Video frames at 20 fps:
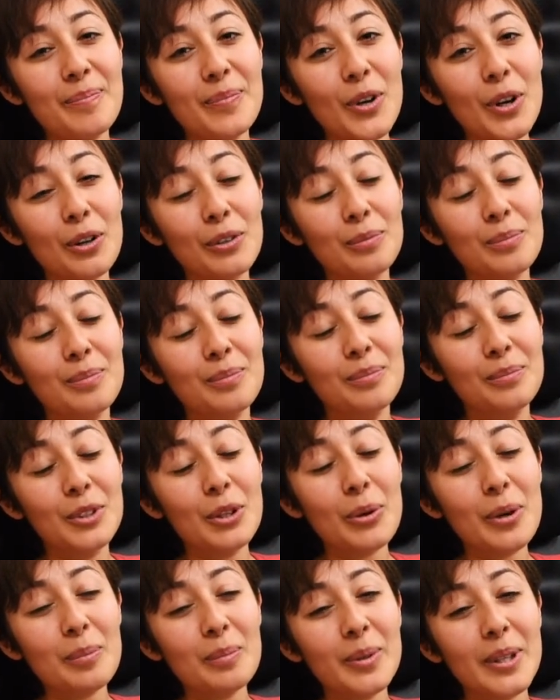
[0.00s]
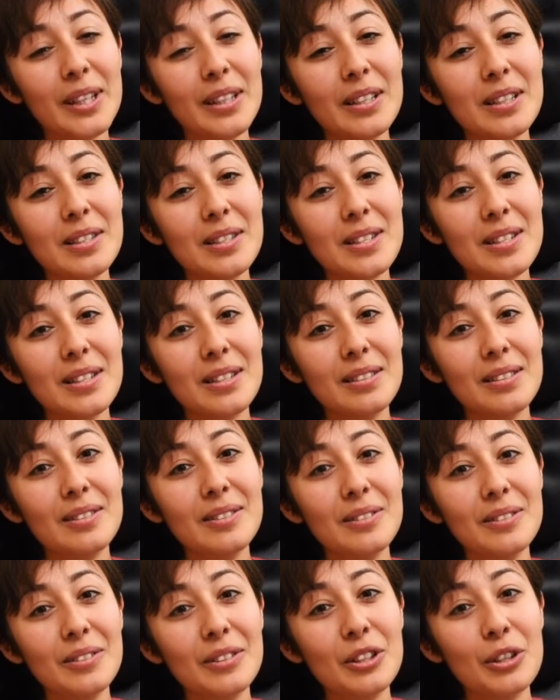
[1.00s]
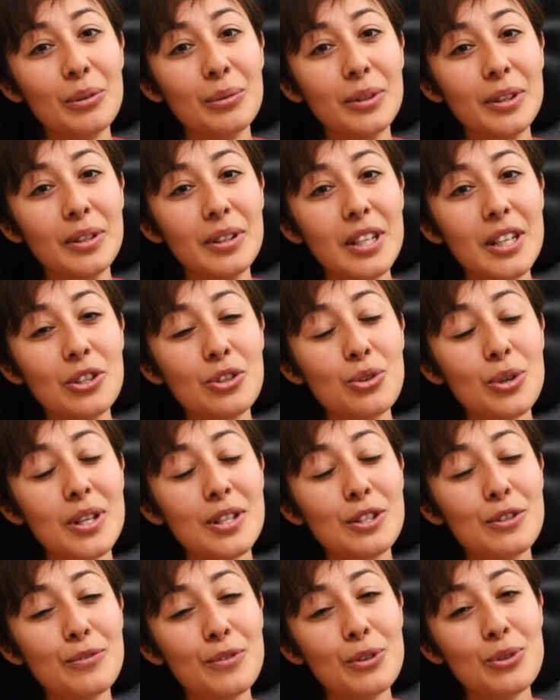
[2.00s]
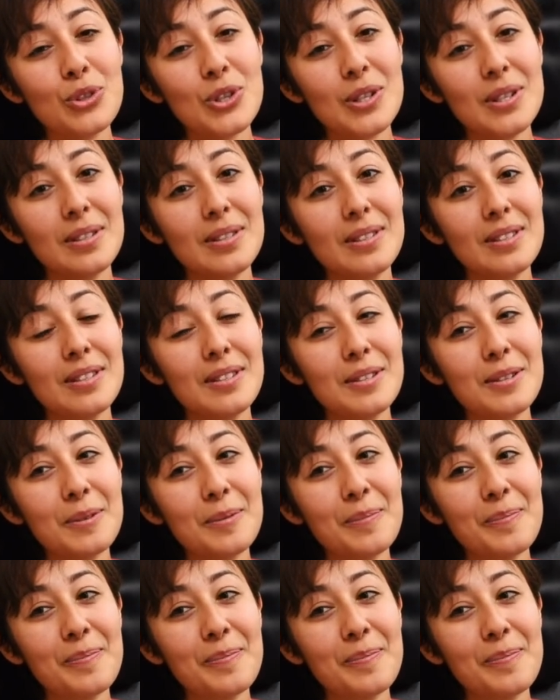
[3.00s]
are low on platelets and, you know, need transfusions.